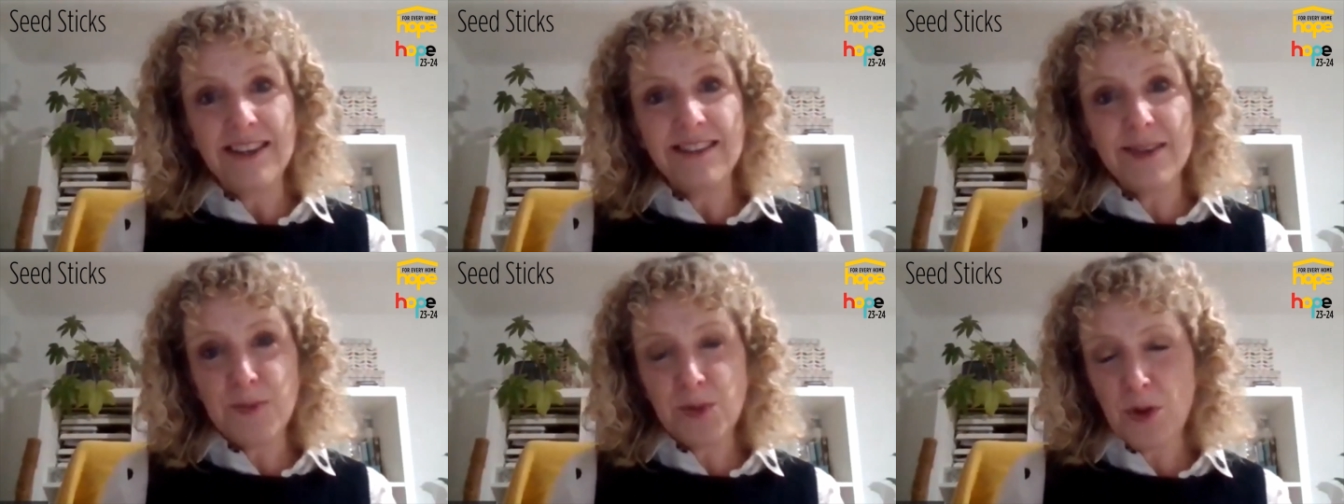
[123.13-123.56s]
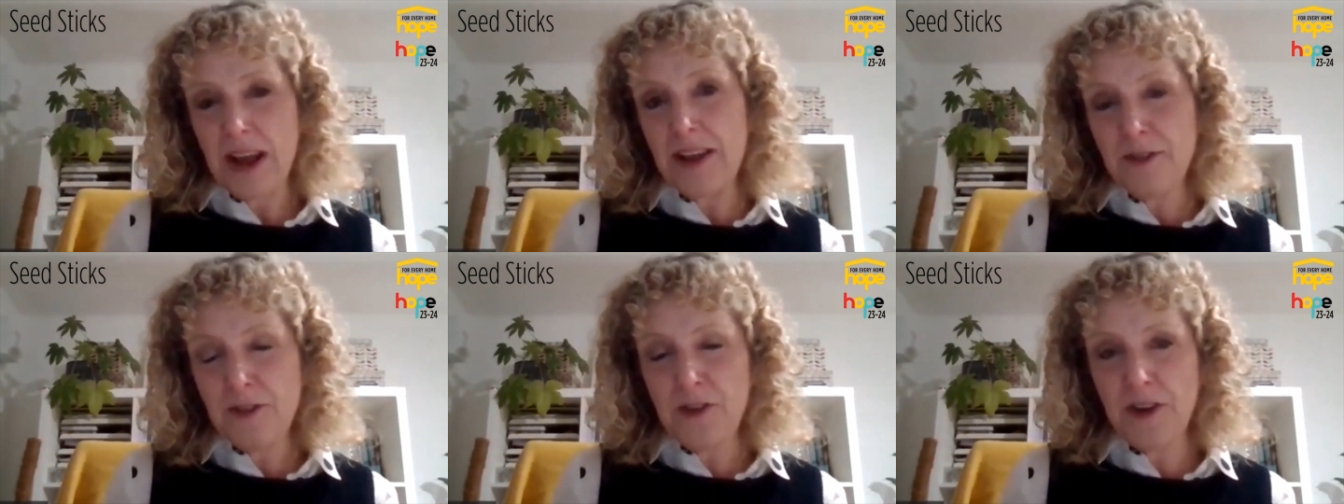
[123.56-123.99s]
to pray
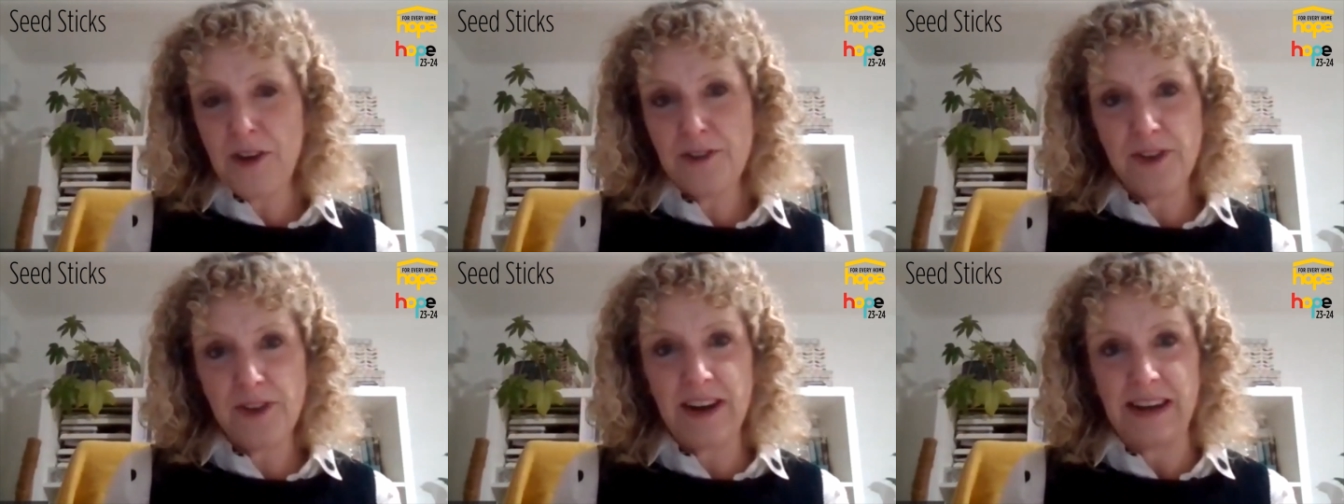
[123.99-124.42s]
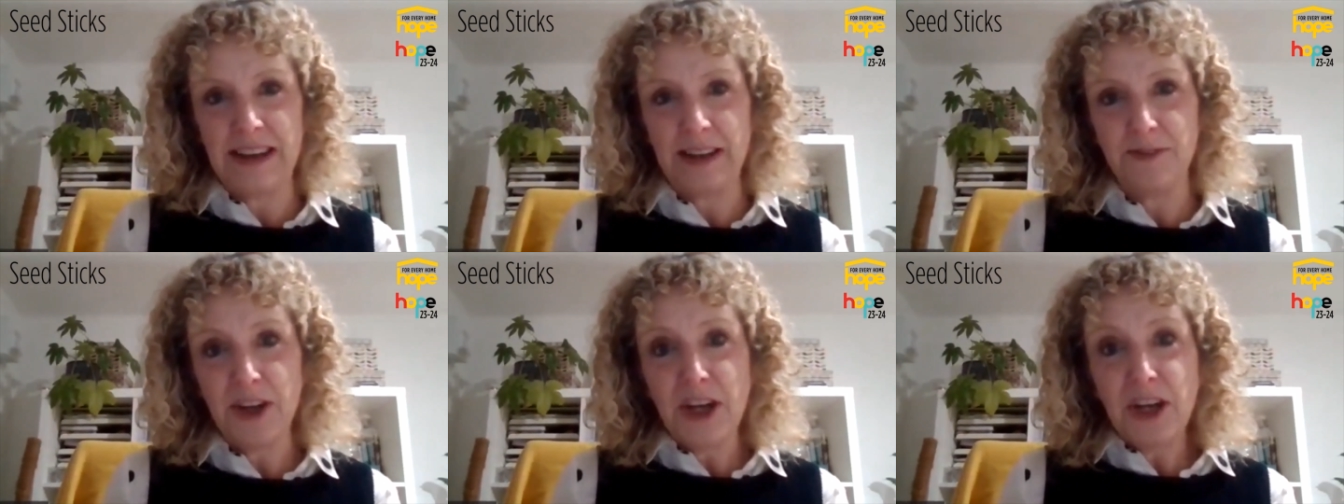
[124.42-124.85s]
for our
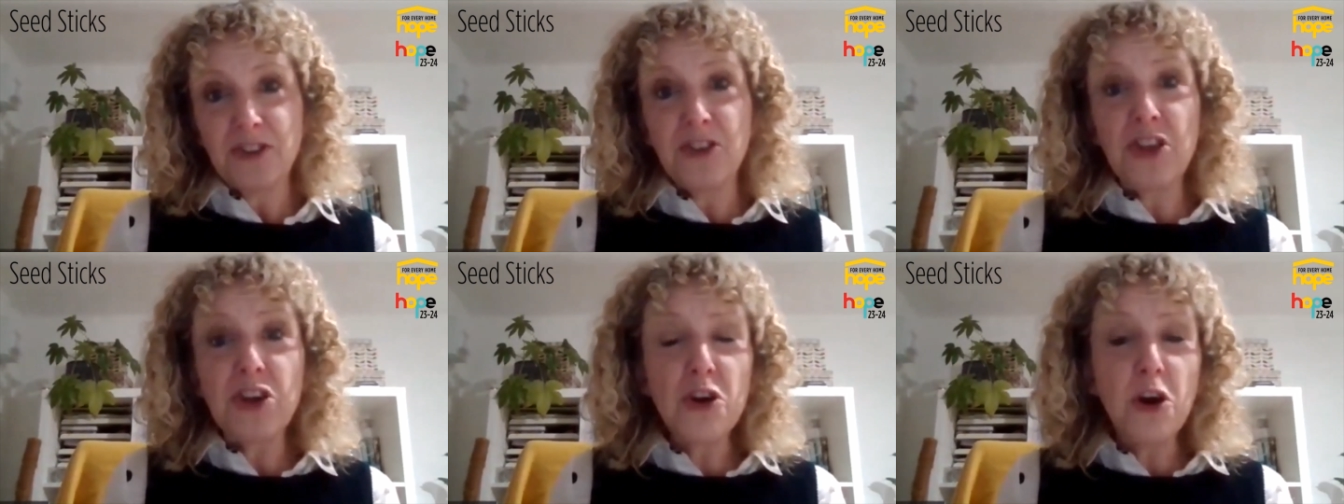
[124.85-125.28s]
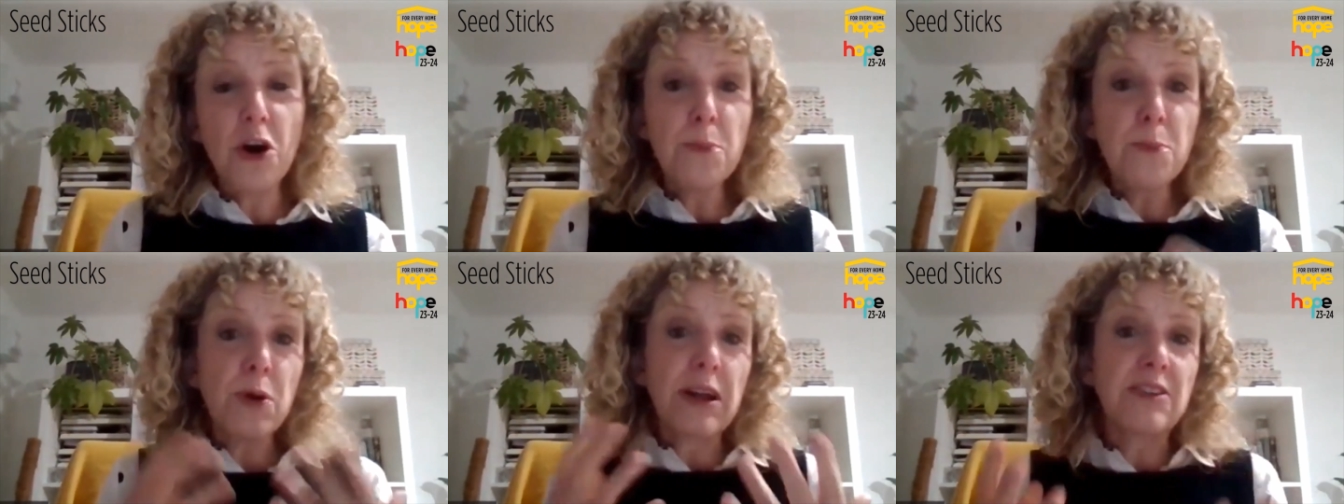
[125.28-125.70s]
five so that God
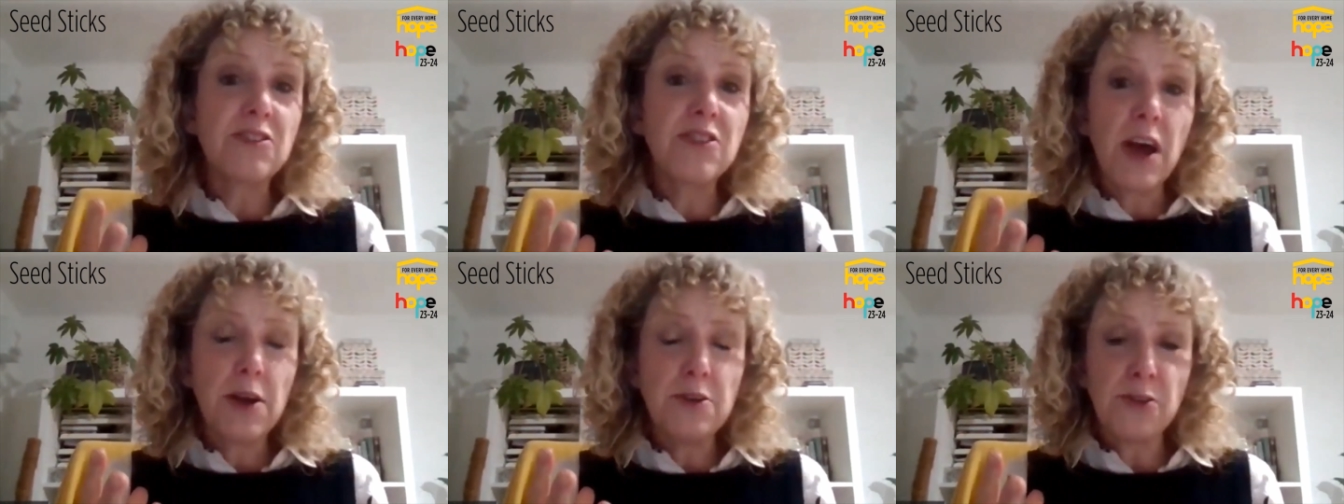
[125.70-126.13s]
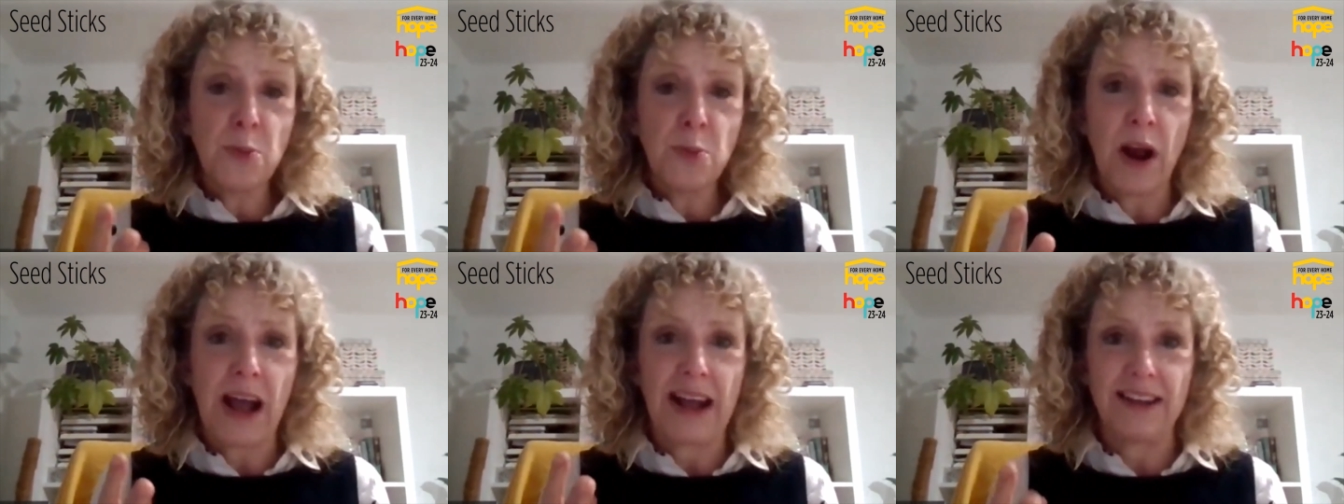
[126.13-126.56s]
brings those
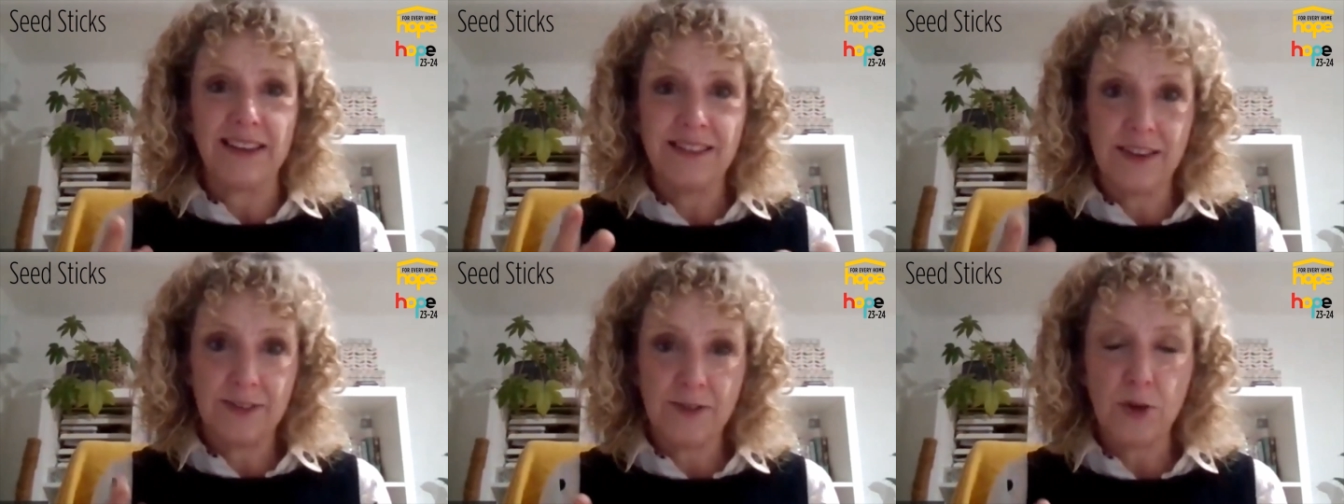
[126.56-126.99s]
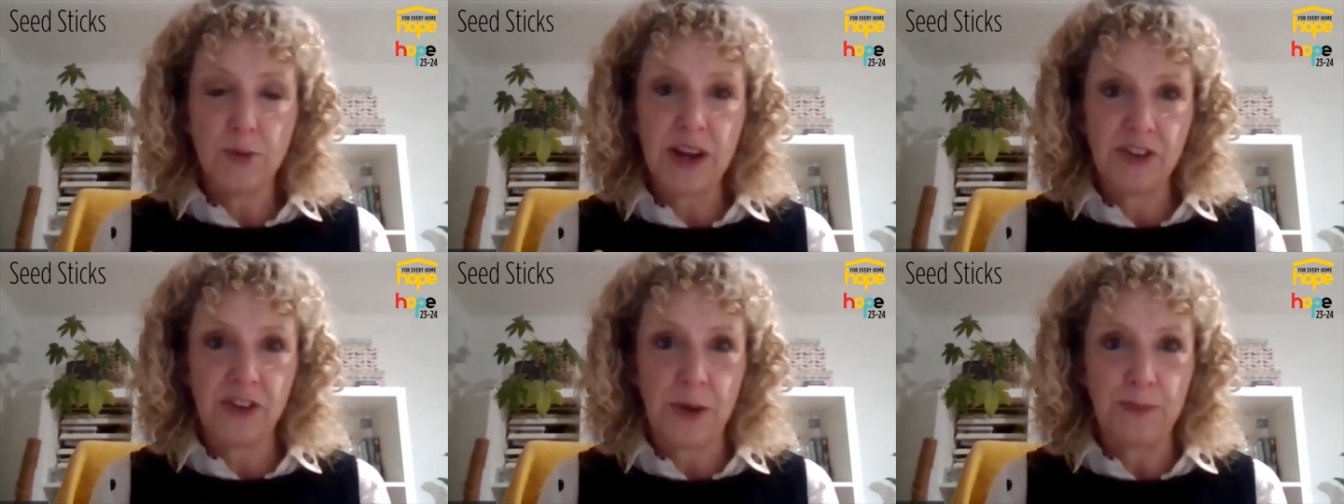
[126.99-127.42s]
prayers to
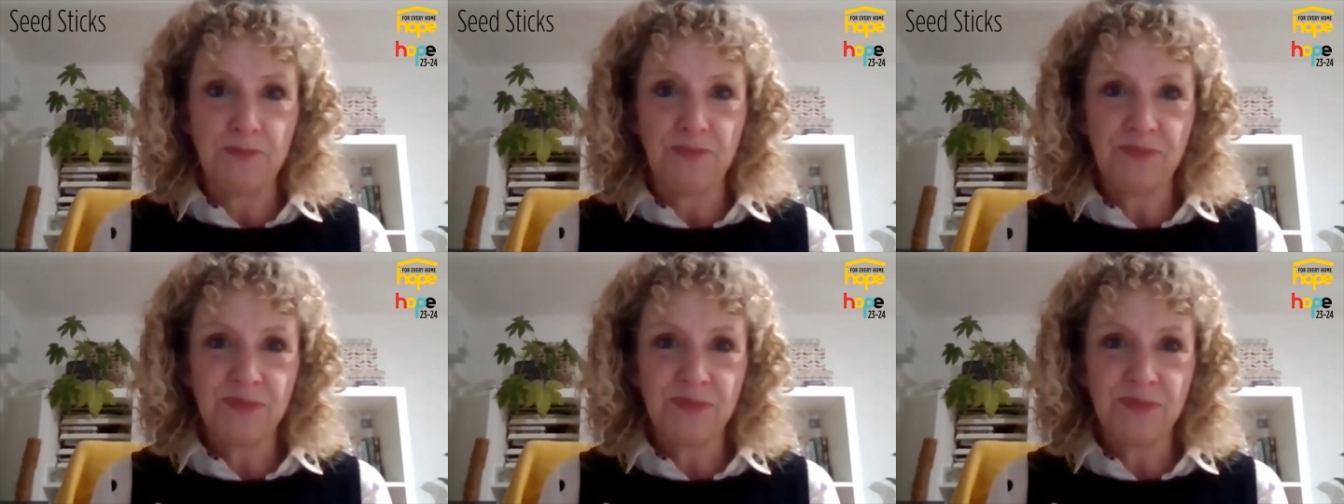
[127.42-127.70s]
fruition